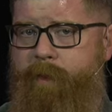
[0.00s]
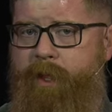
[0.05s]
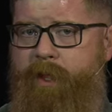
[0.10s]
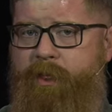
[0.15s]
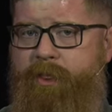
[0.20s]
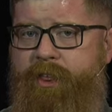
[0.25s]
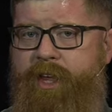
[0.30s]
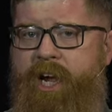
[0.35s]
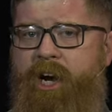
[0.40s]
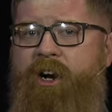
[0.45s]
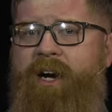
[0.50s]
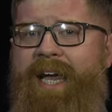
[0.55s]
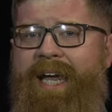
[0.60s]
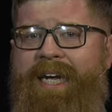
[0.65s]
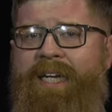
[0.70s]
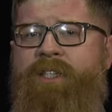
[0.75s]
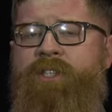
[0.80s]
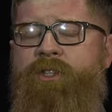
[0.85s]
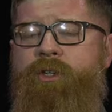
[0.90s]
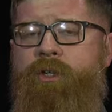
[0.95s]
their
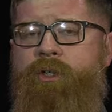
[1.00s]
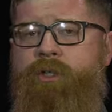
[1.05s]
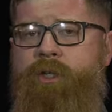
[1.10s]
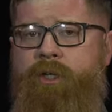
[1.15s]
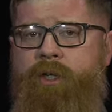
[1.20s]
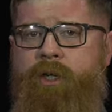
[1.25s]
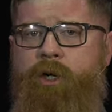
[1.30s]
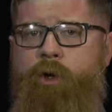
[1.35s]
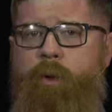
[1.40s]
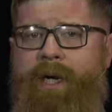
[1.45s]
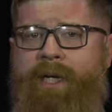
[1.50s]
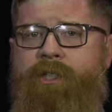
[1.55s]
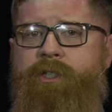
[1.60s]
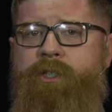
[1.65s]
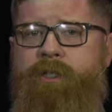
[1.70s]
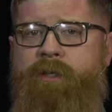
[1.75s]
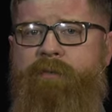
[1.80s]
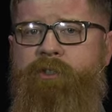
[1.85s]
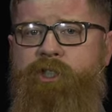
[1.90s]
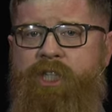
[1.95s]
answer to the
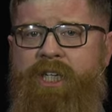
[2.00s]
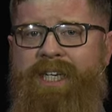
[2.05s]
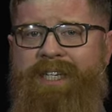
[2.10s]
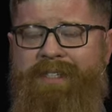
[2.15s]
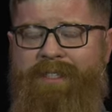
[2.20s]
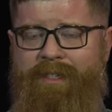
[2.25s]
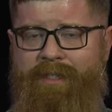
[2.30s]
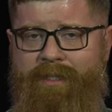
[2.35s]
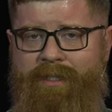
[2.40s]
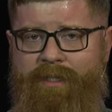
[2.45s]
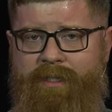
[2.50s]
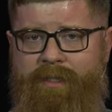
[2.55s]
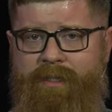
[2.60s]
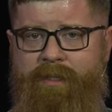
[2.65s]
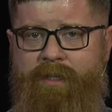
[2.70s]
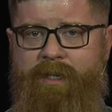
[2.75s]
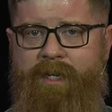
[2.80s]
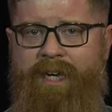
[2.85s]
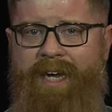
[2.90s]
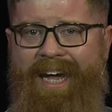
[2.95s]
question of Jesus
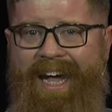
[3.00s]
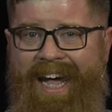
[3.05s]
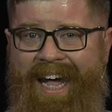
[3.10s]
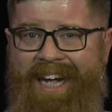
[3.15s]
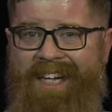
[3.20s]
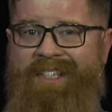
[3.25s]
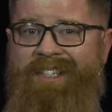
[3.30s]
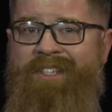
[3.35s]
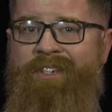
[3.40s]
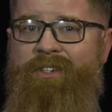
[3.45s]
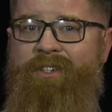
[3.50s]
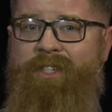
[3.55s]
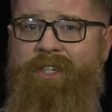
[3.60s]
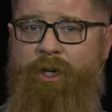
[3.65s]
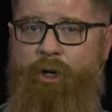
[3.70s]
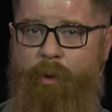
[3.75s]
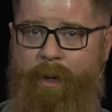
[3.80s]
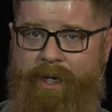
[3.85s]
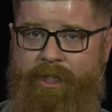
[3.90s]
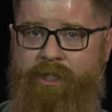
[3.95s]
answers the
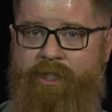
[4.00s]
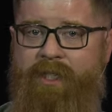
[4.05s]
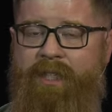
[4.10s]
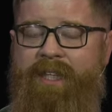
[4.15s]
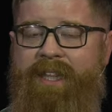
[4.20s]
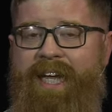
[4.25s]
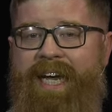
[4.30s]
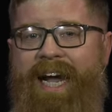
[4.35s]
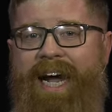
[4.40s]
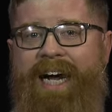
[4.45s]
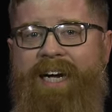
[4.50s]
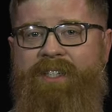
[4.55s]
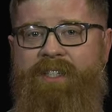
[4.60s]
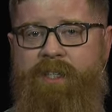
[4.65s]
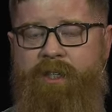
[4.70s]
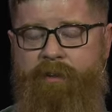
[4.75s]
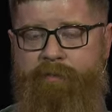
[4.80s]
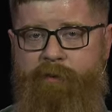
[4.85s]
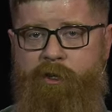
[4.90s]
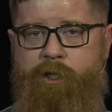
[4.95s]
question that they asked
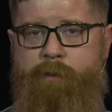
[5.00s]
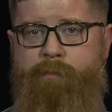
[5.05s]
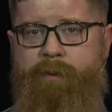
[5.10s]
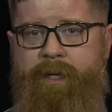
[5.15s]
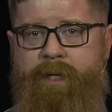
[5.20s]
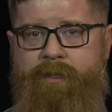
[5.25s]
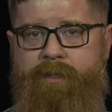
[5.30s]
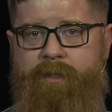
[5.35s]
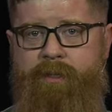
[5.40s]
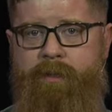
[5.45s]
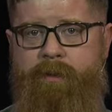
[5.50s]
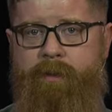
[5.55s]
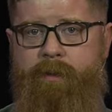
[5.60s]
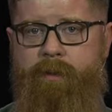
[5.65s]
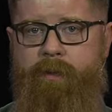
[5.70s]
in the first place.